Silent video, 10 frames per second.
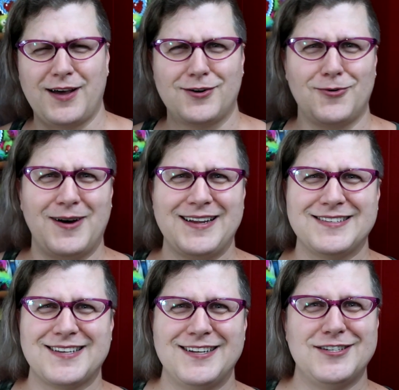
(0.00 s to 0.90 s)
I don't know why I
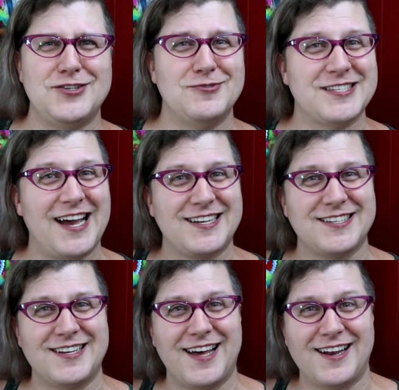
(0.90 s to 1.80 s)
decided to do his
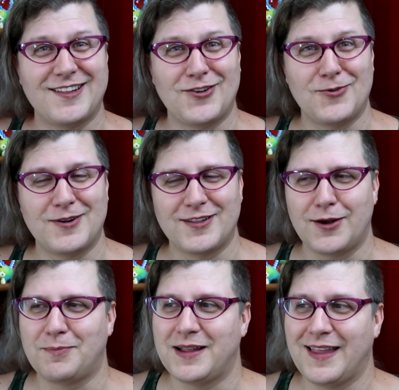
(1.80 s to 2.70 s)
accent out of nowhere
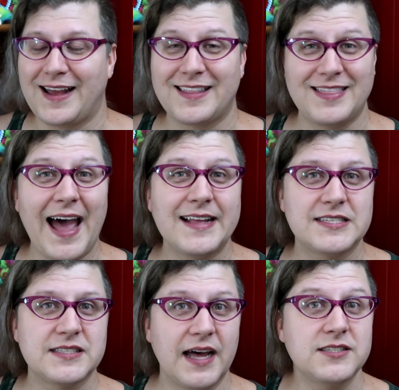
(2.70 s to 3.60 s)
there, but like
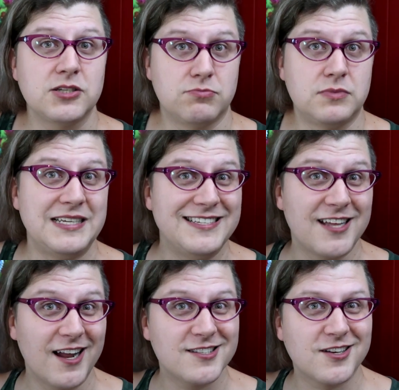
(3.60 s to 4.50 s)
that's a
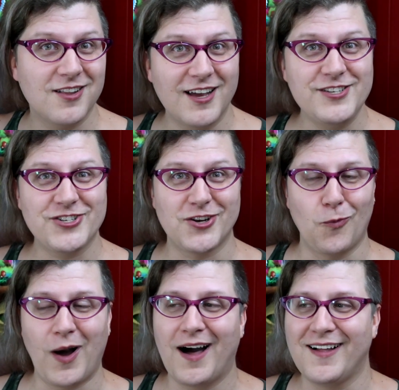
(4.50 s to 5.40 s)
decent
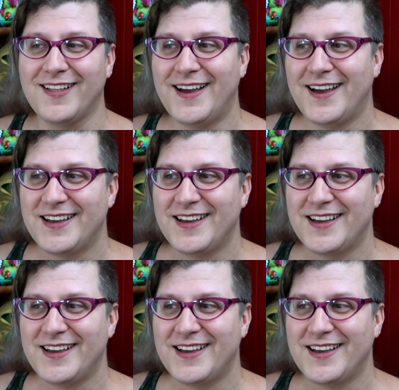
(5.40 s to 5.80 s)
escalation while